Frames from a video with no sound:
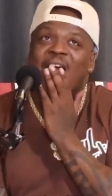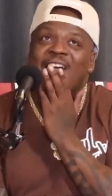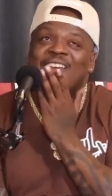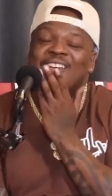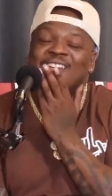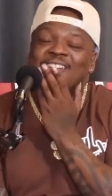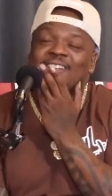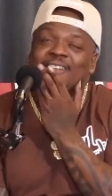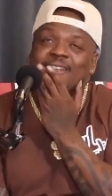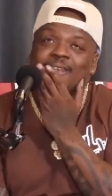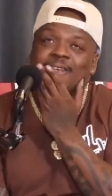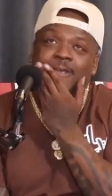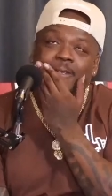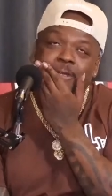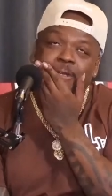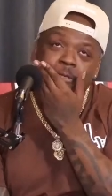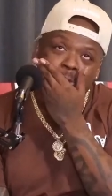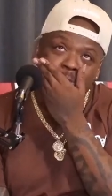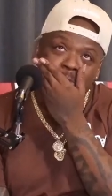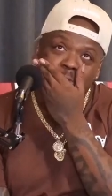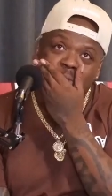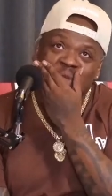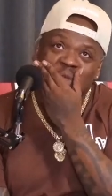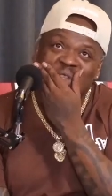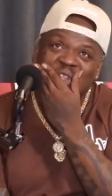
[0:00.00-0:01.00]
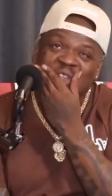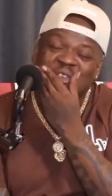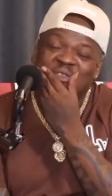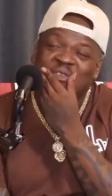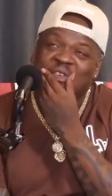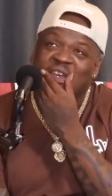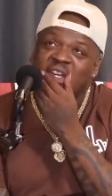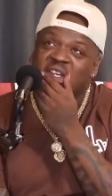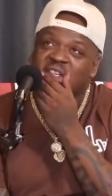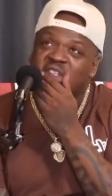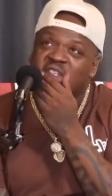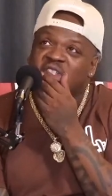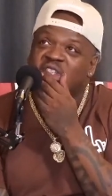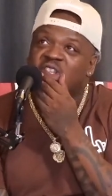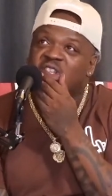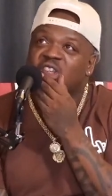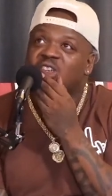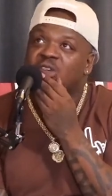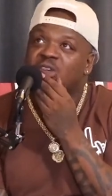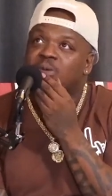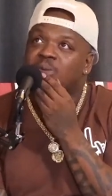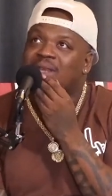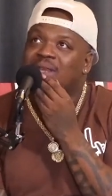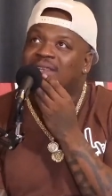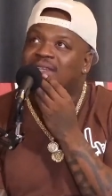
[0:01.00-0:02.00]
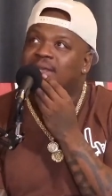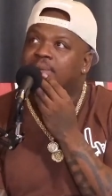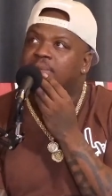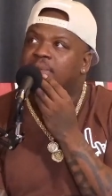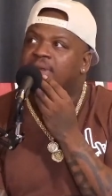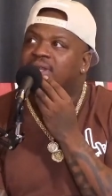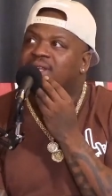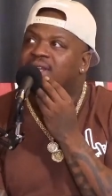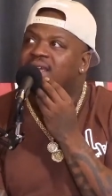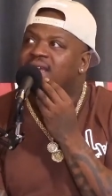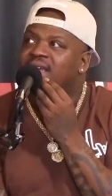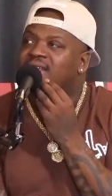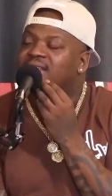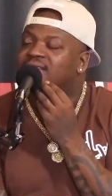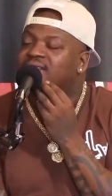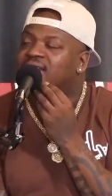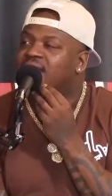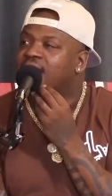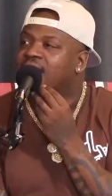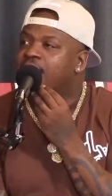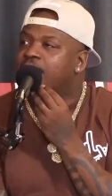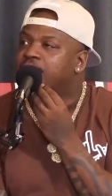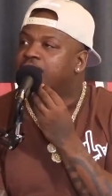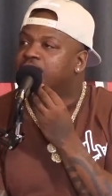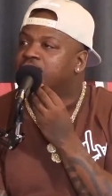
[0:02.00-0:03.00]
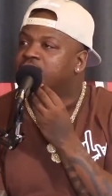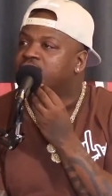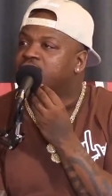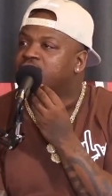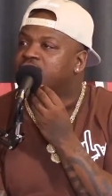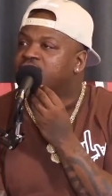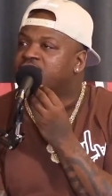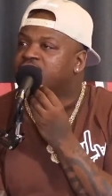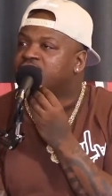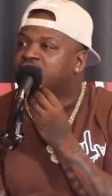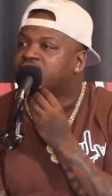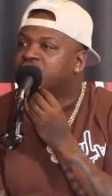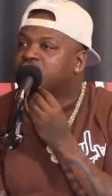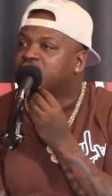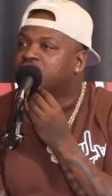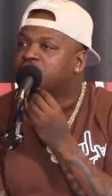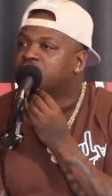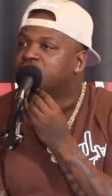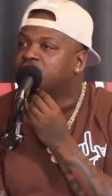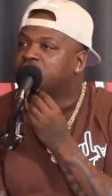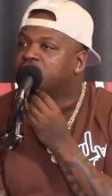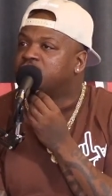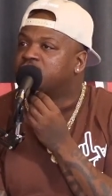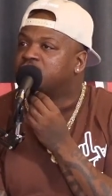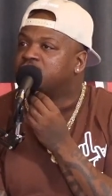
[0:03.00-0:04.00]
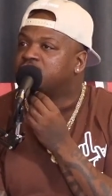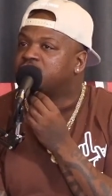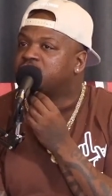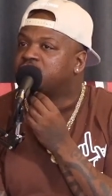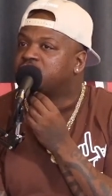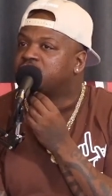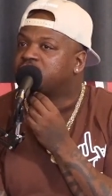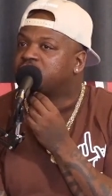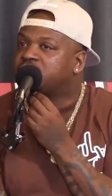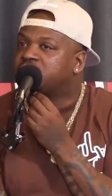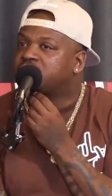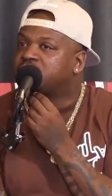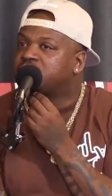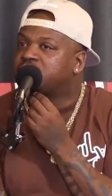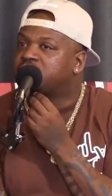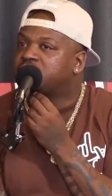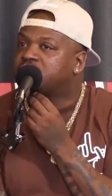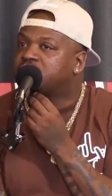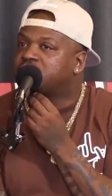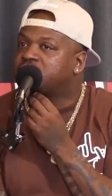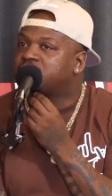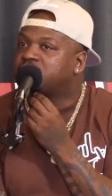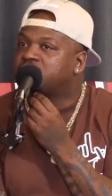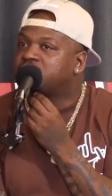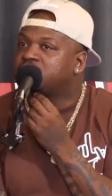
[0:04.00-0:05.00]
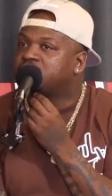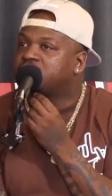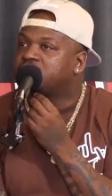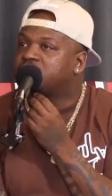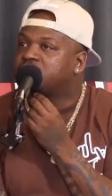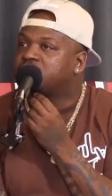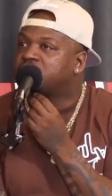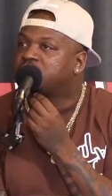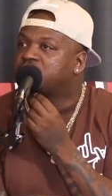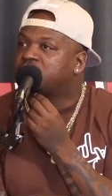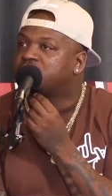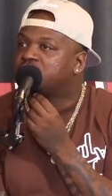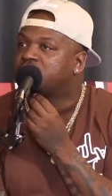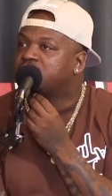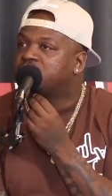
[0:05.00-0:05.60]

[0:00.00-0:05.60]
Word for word: I did the first term, I think my last album under that term was